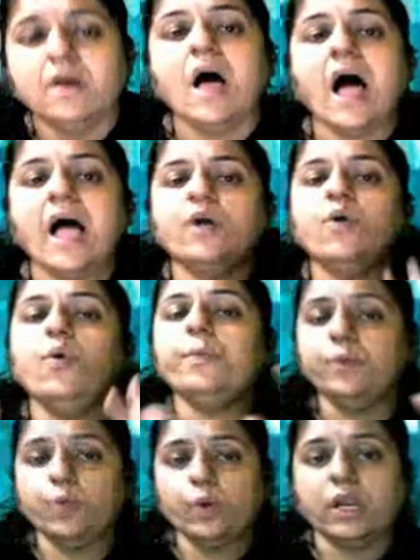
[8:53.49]
I hope
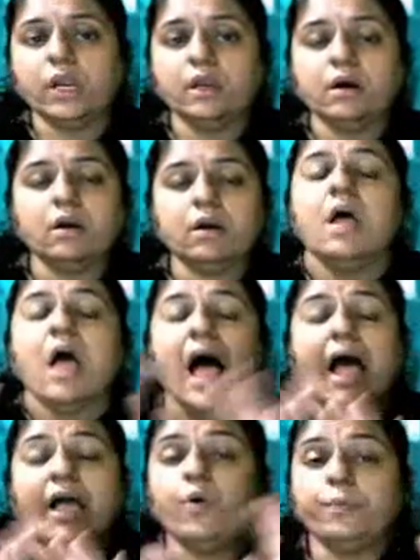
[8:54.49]
you clear.
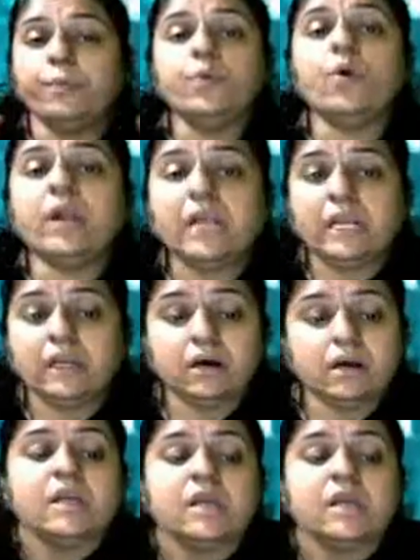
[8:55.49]
I hope you are clear.